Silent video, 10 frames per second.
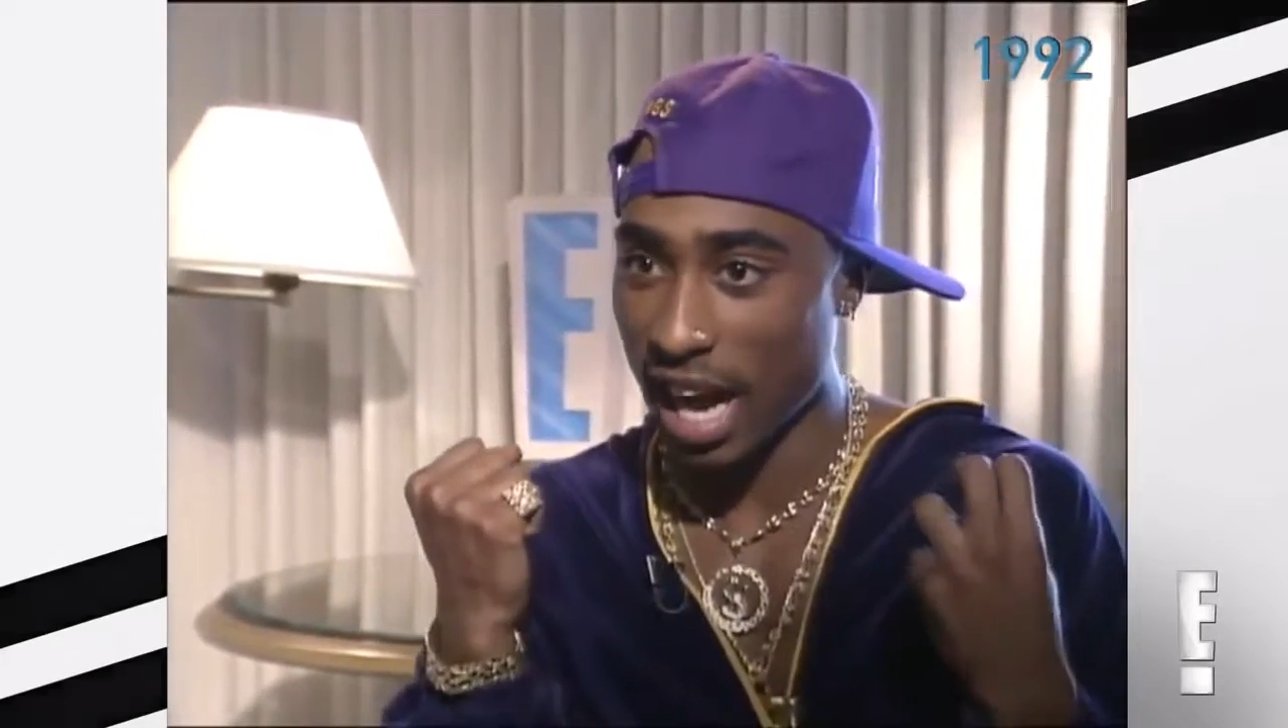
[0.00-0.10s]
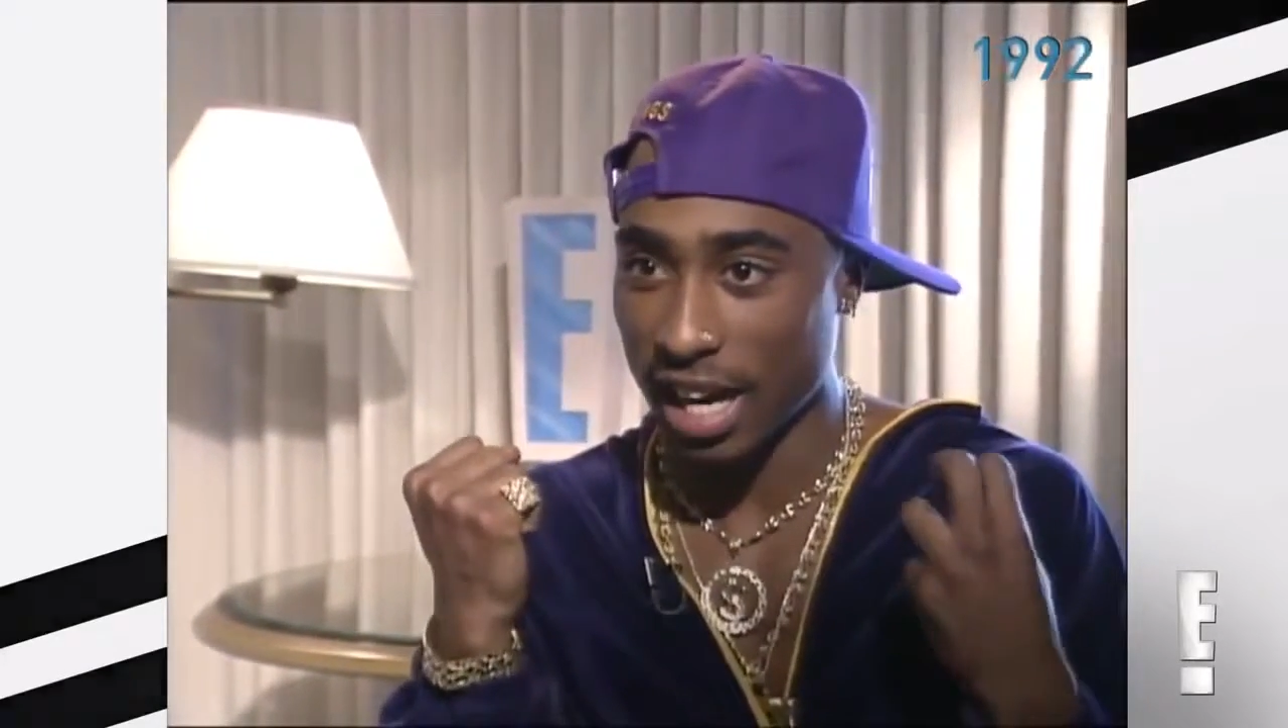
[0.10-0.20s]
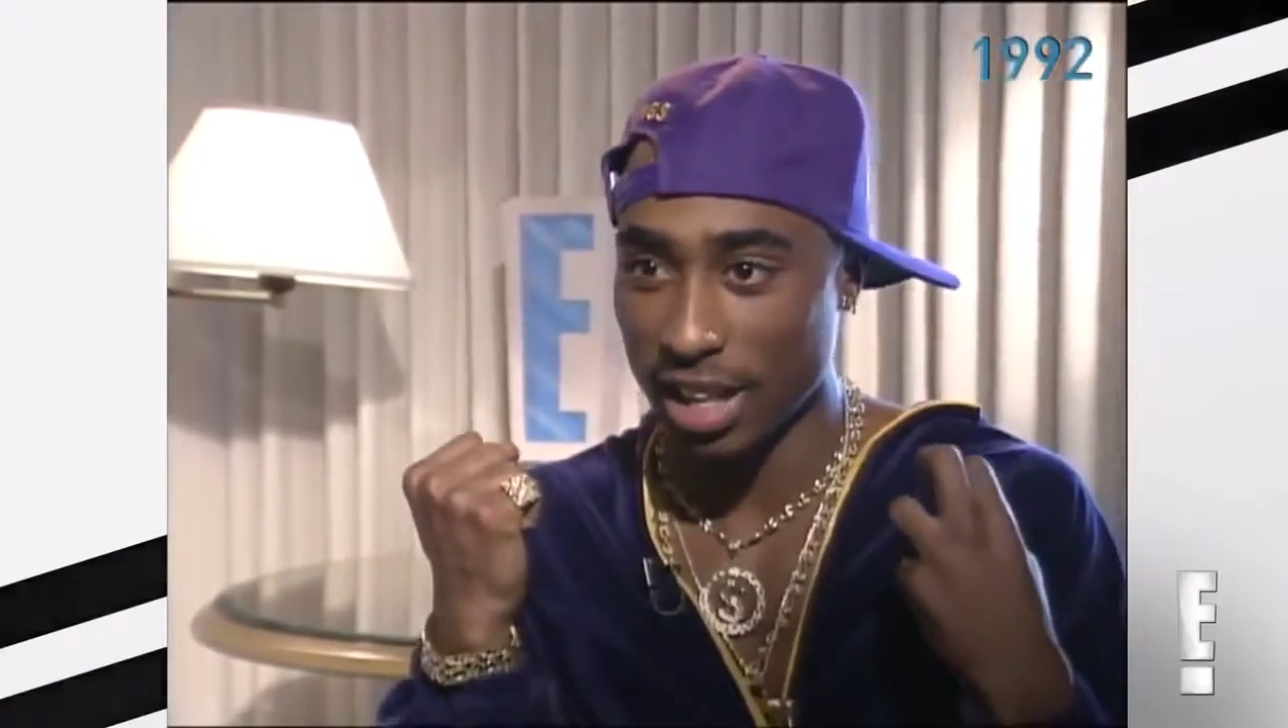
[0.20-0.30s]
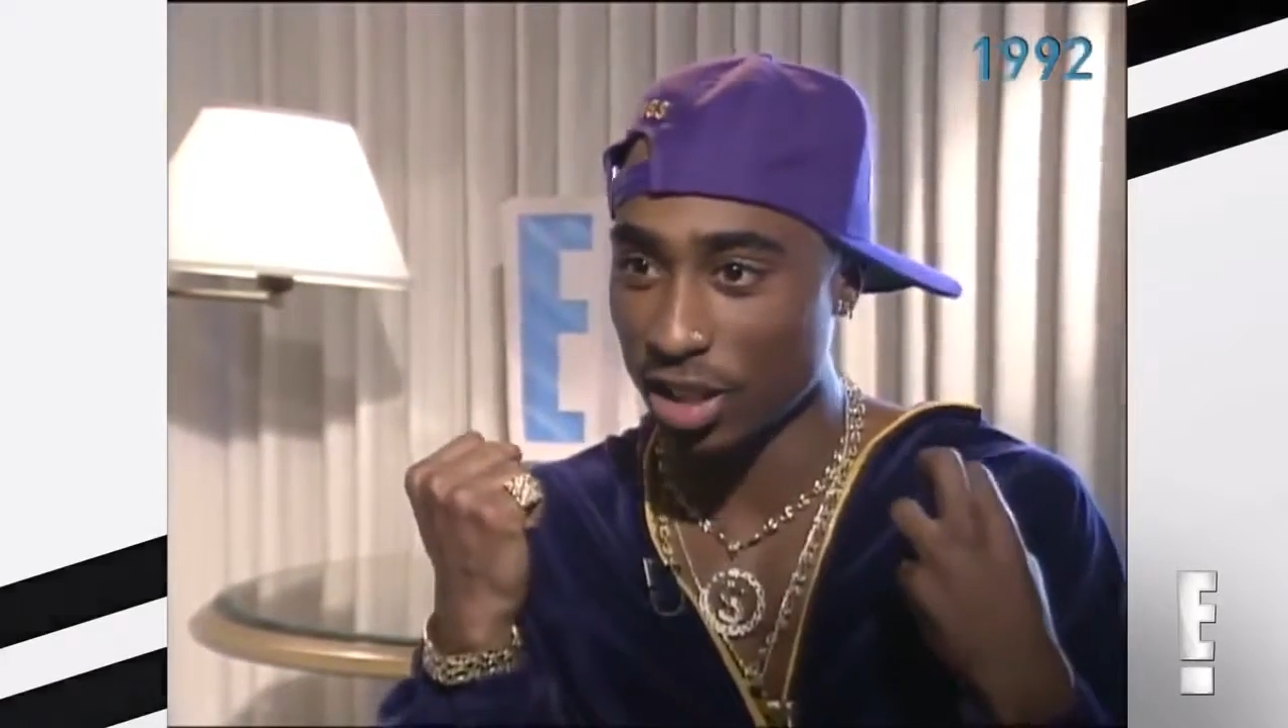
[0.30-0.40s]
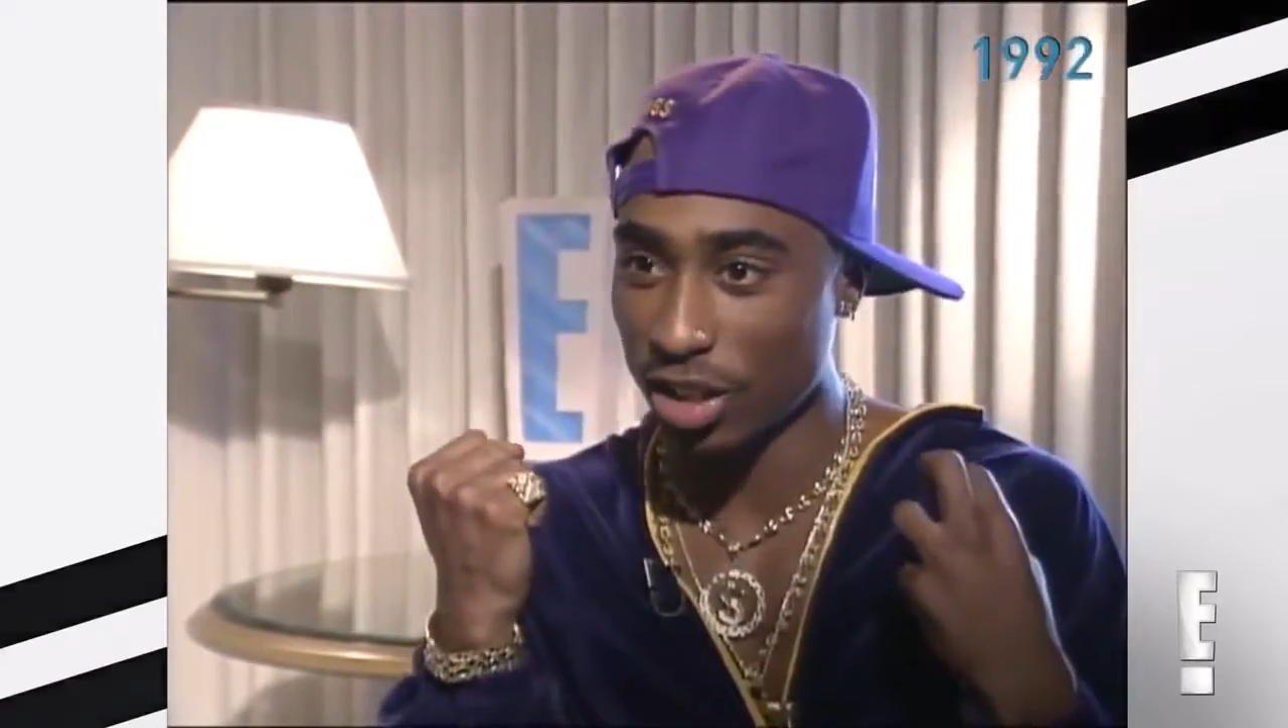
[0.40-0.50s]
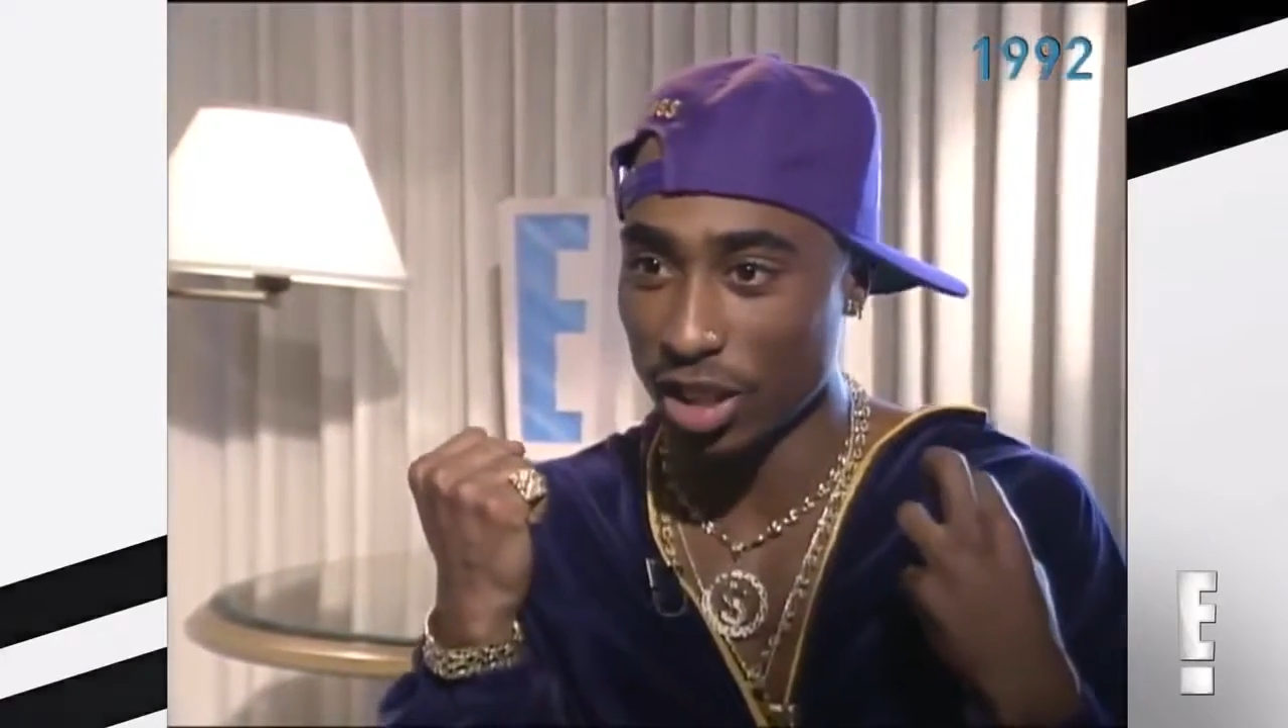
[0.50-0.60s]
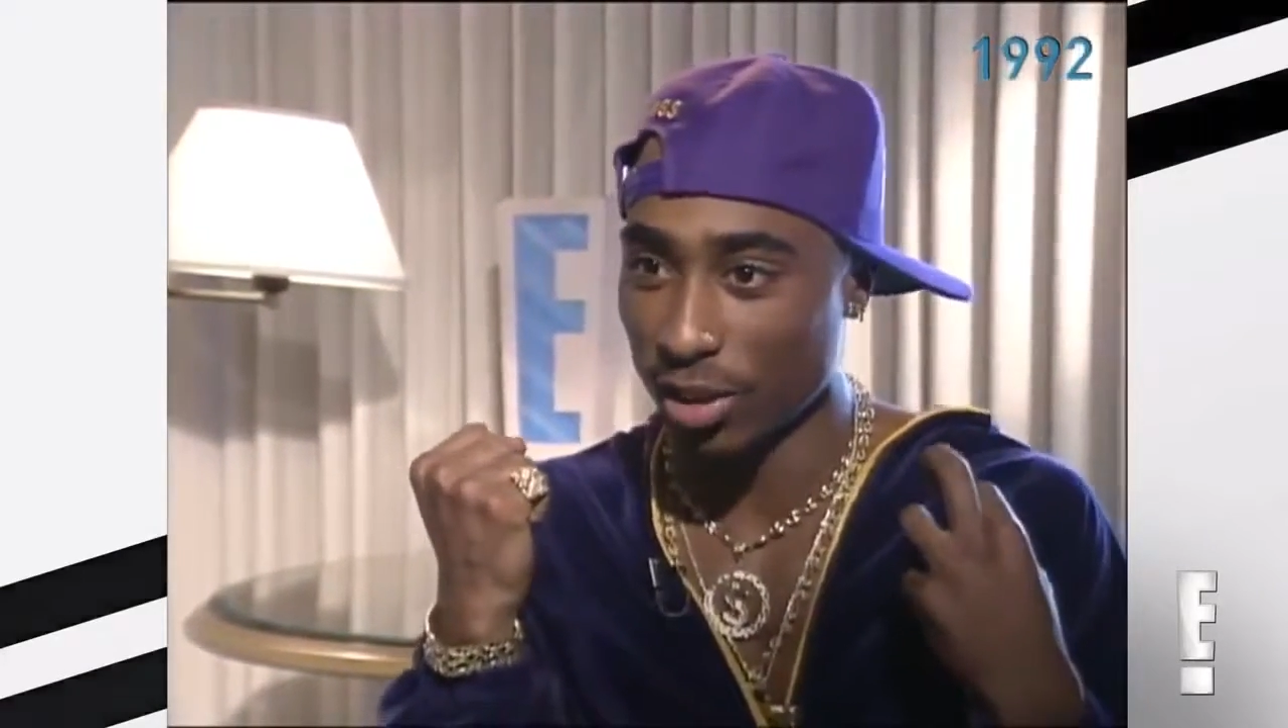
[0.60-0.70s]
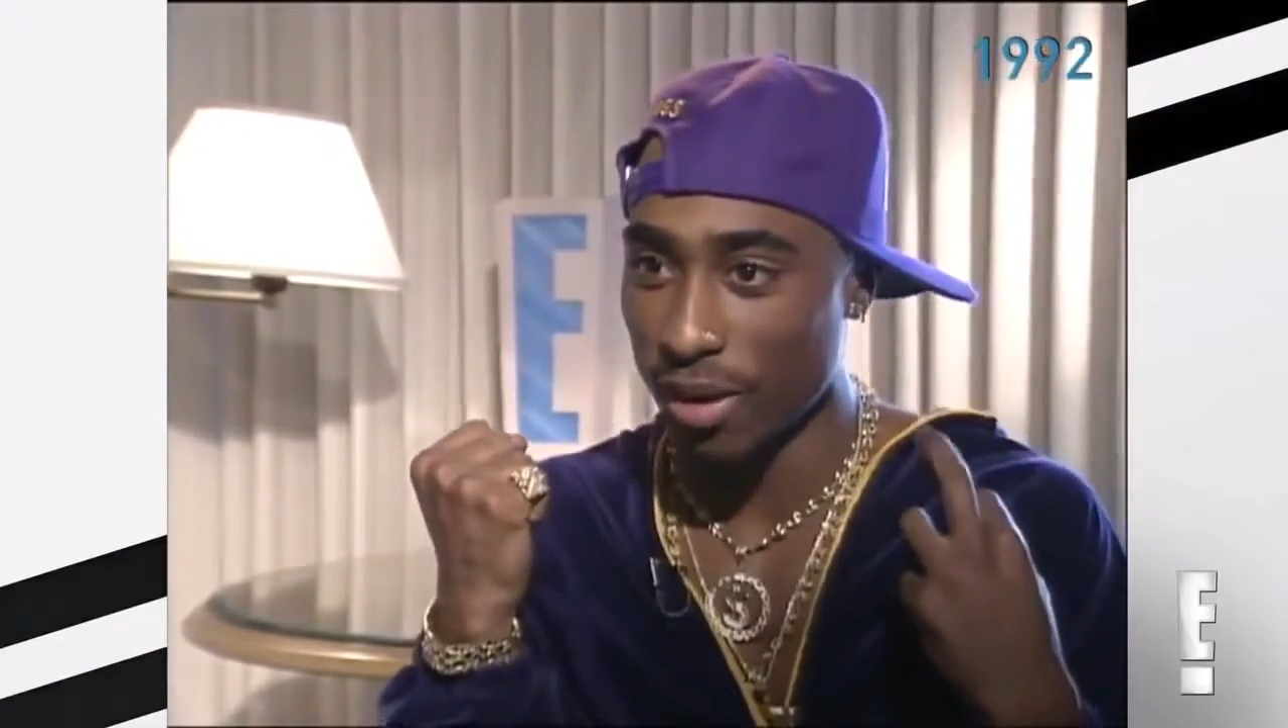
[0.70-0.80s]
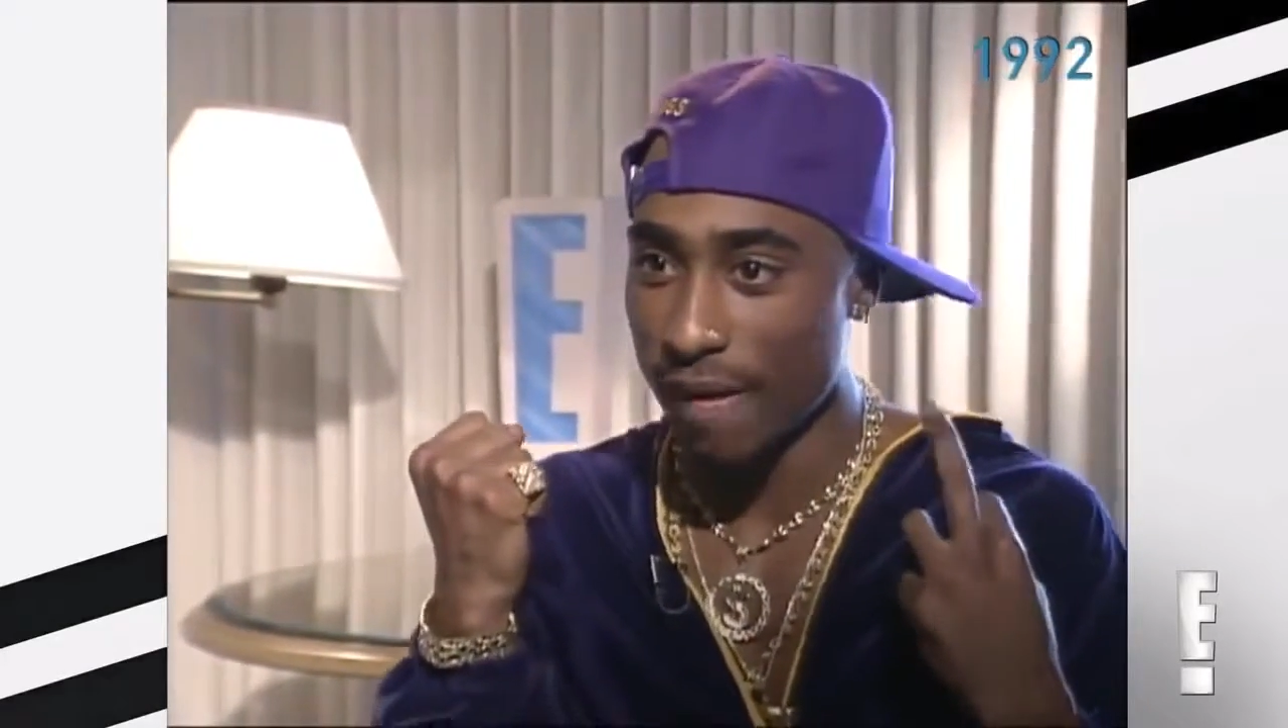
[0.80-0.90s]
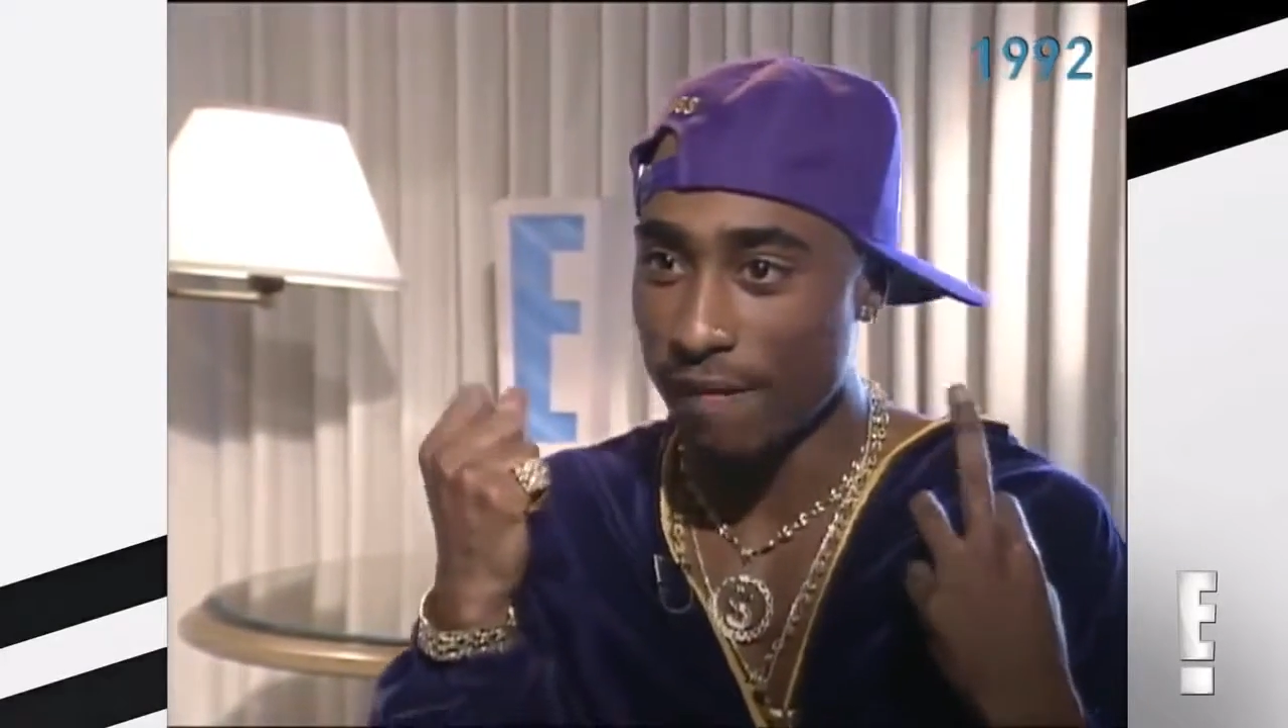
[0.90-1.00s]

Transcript: can, you know,